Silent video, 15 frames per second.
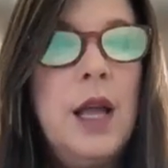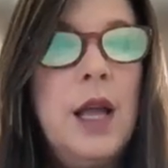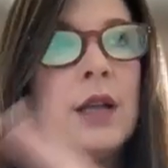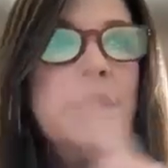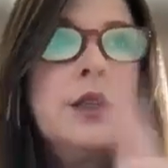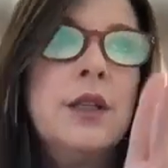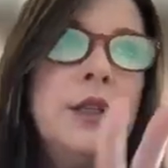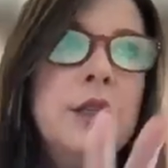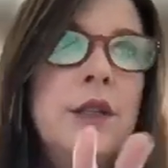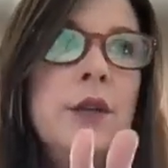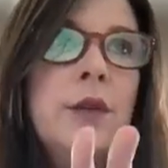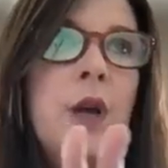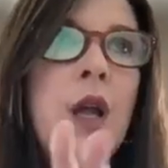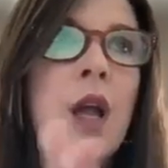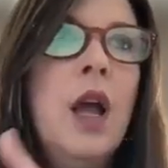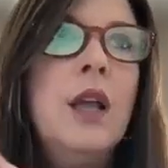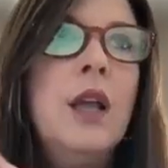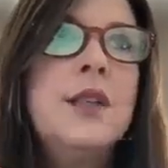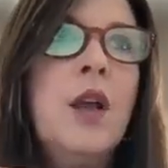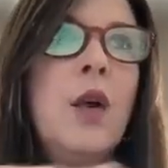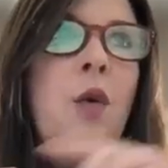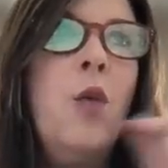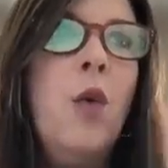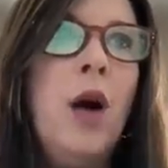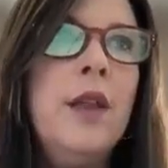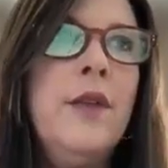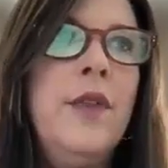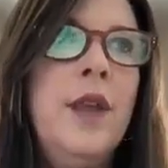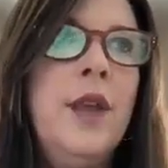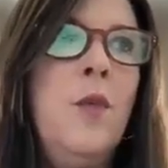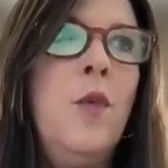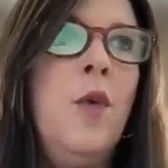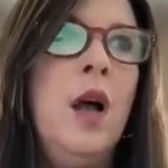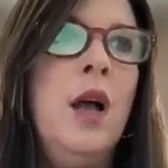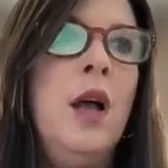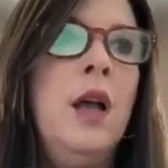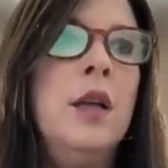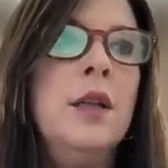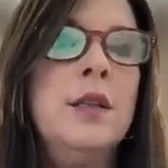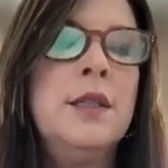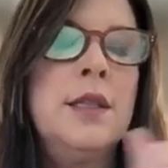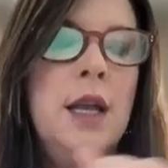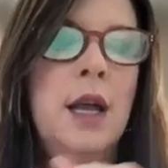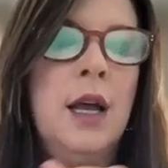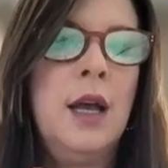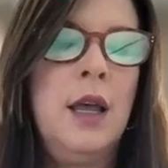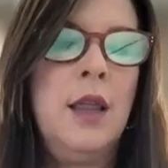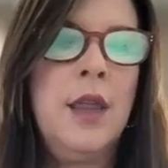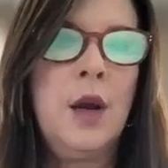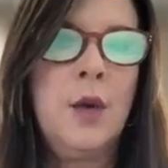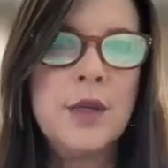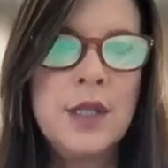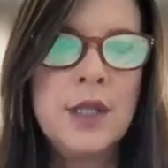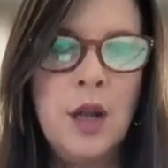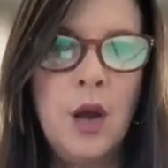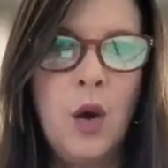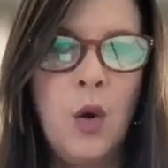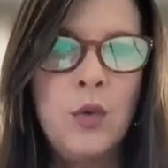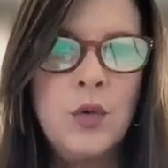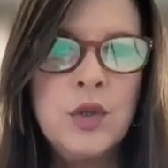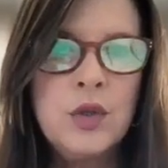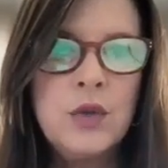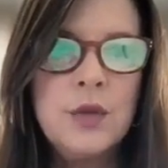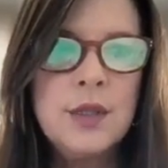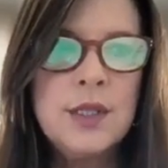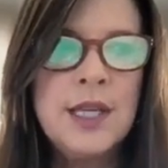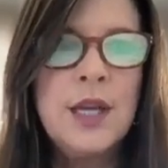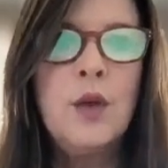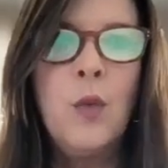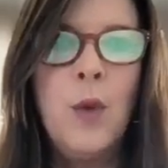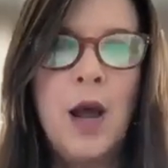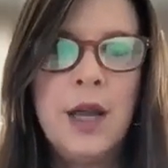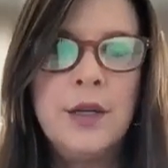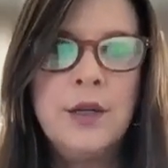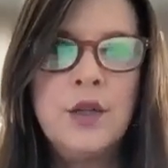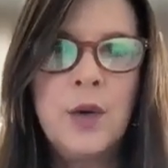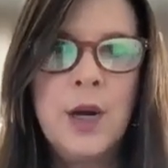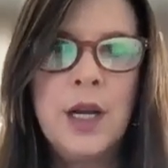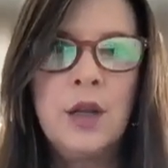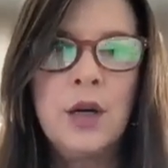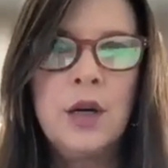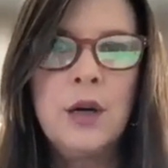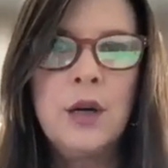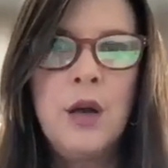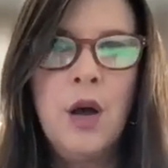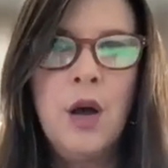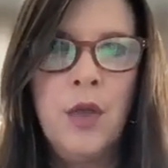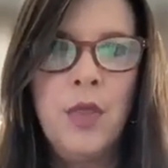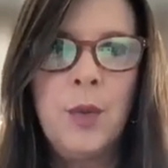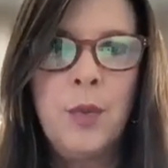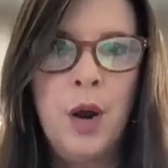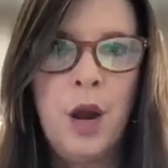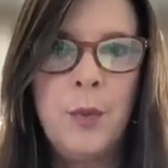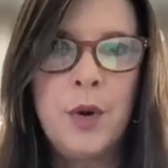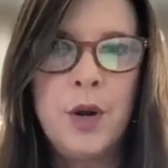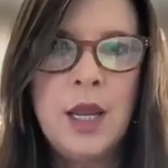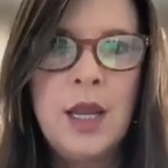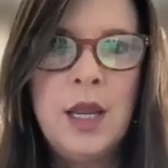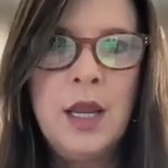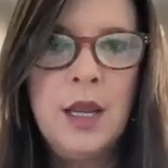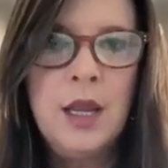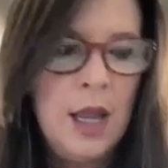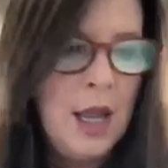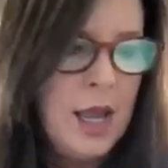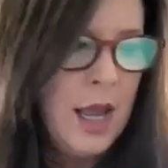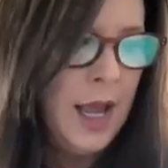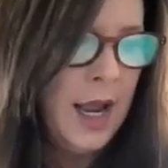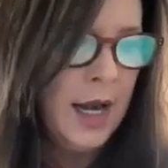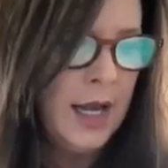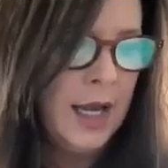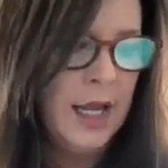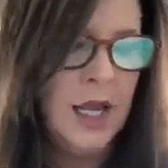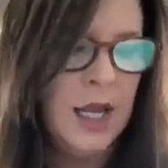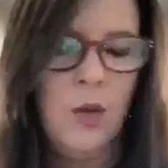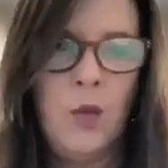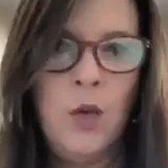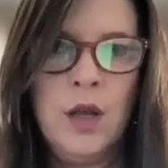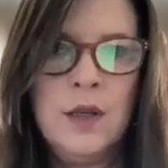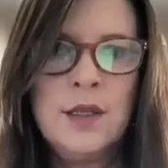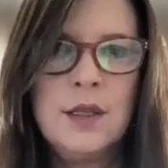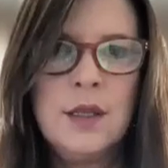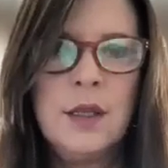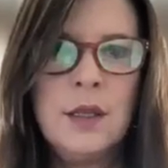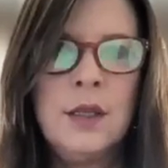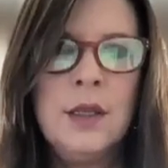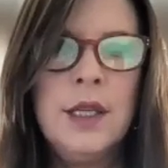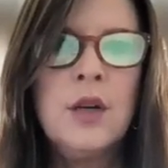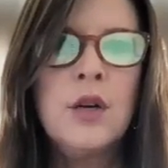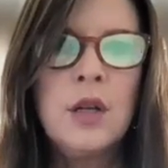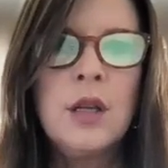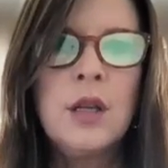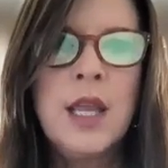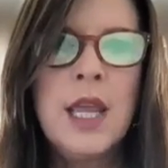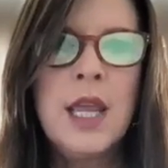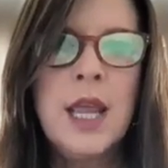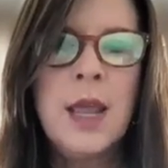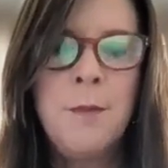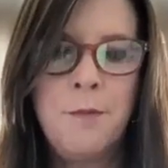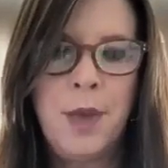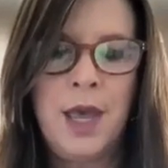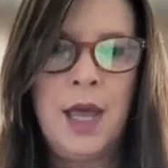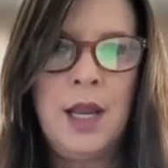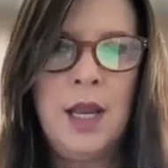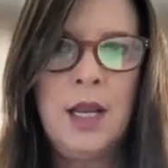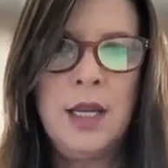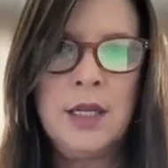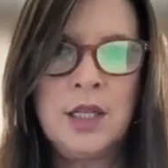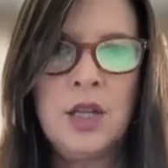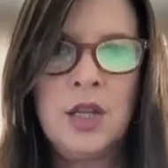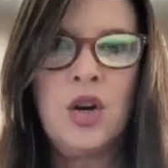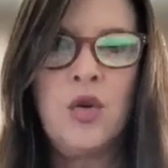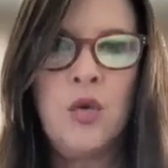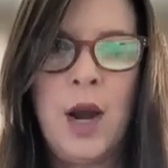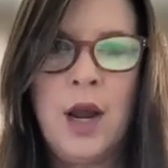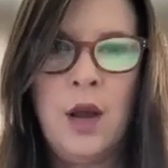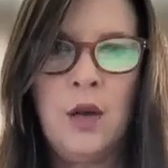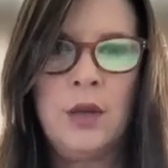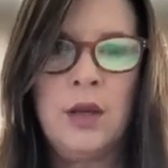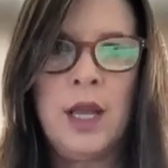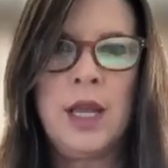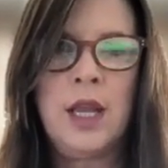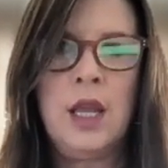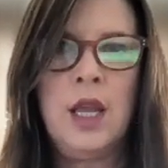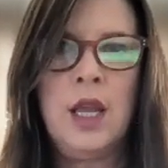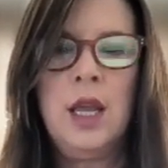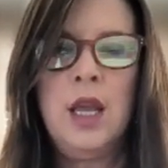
actually two. So one of them was, there was an old single wide trailer on the property, and it was literally embedded into the ground. Like